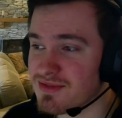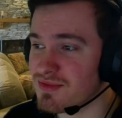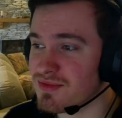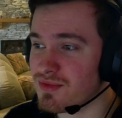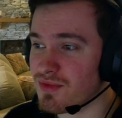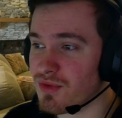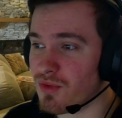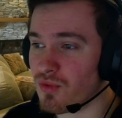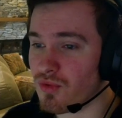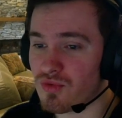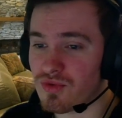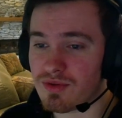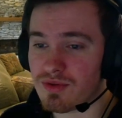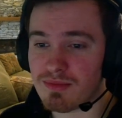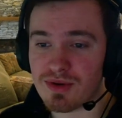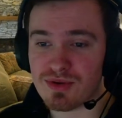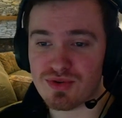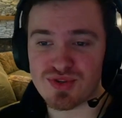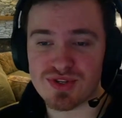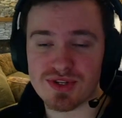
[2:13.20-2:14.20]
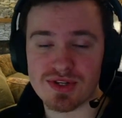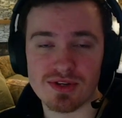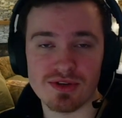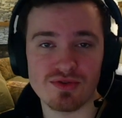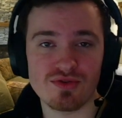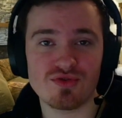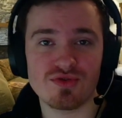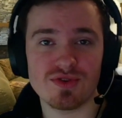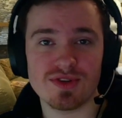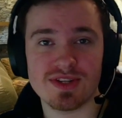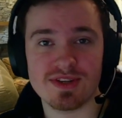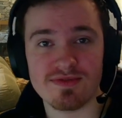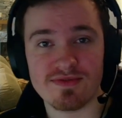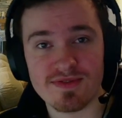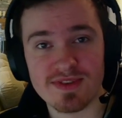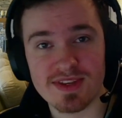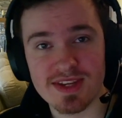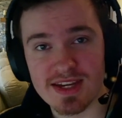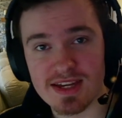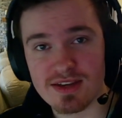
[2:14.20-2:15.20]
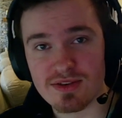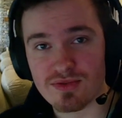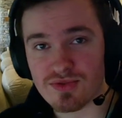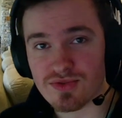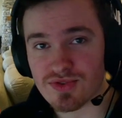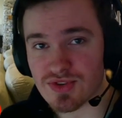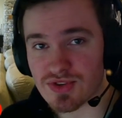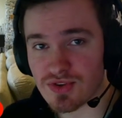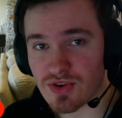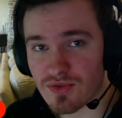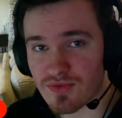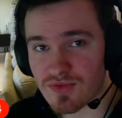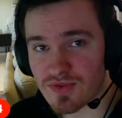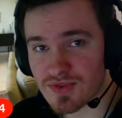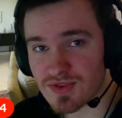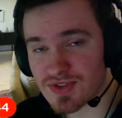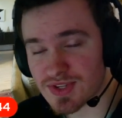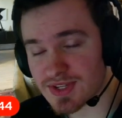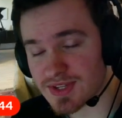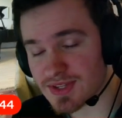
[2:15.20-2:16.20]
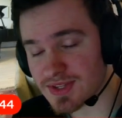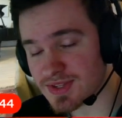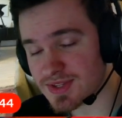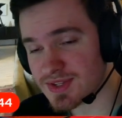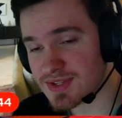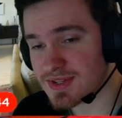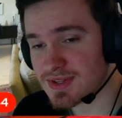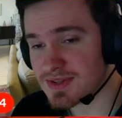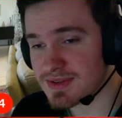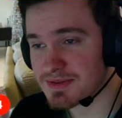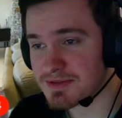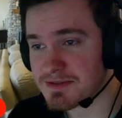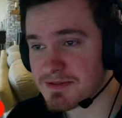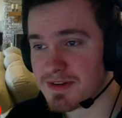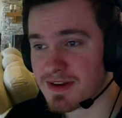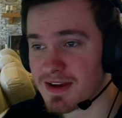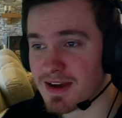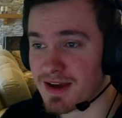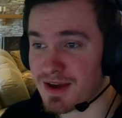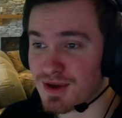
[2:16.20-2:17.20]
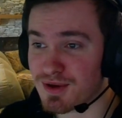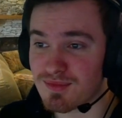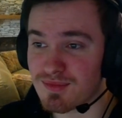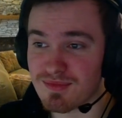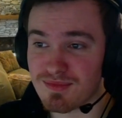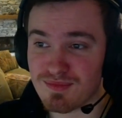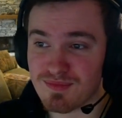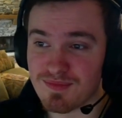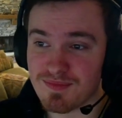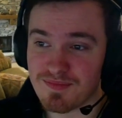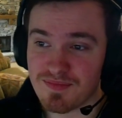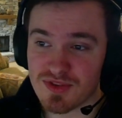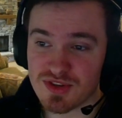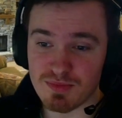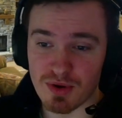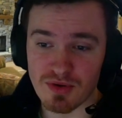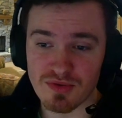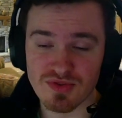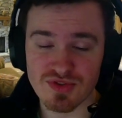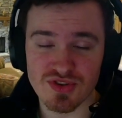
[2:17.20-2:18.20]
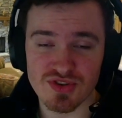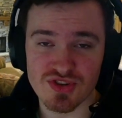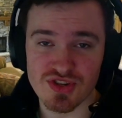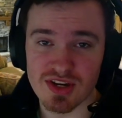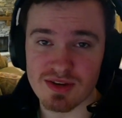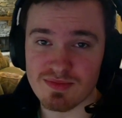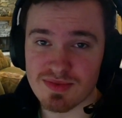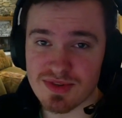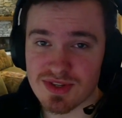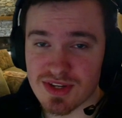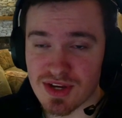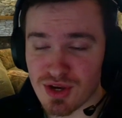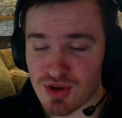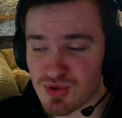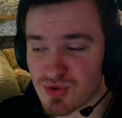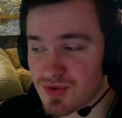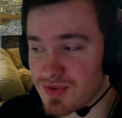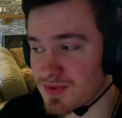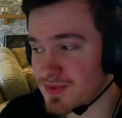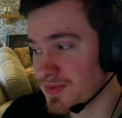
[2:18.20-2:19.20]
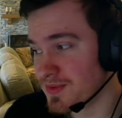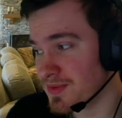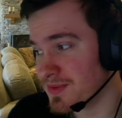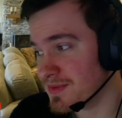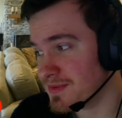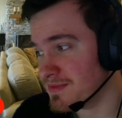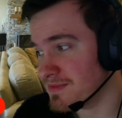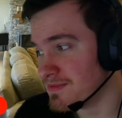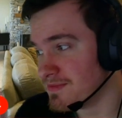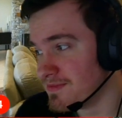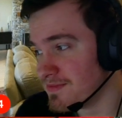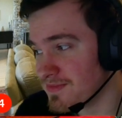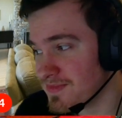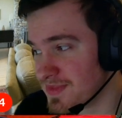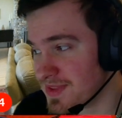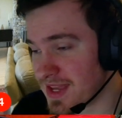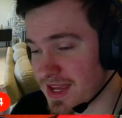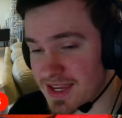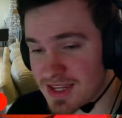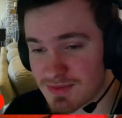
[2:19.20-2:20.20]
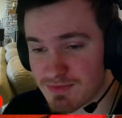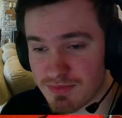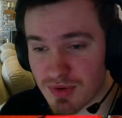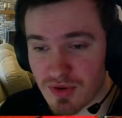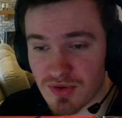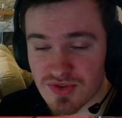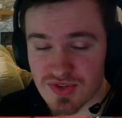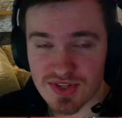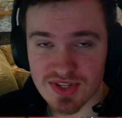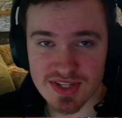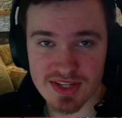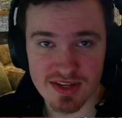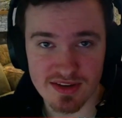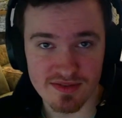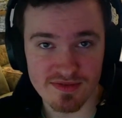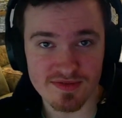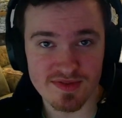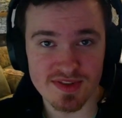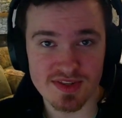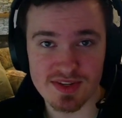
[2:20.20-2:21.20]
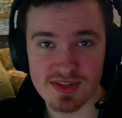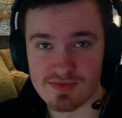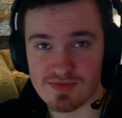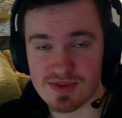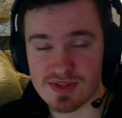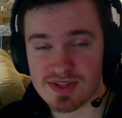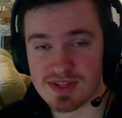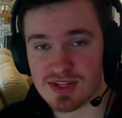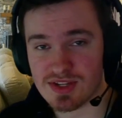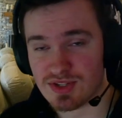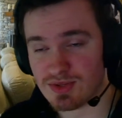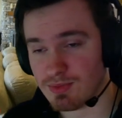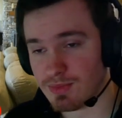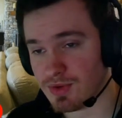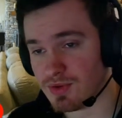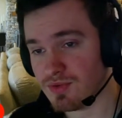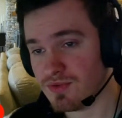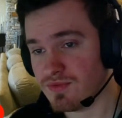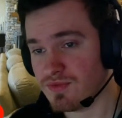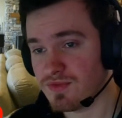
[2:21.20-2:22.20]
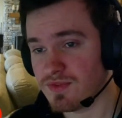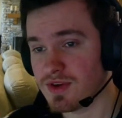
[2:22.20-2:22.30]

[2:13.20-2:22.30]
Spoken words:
all the most lucrative deals and offers and um, sponsorships. So there's positives with this move,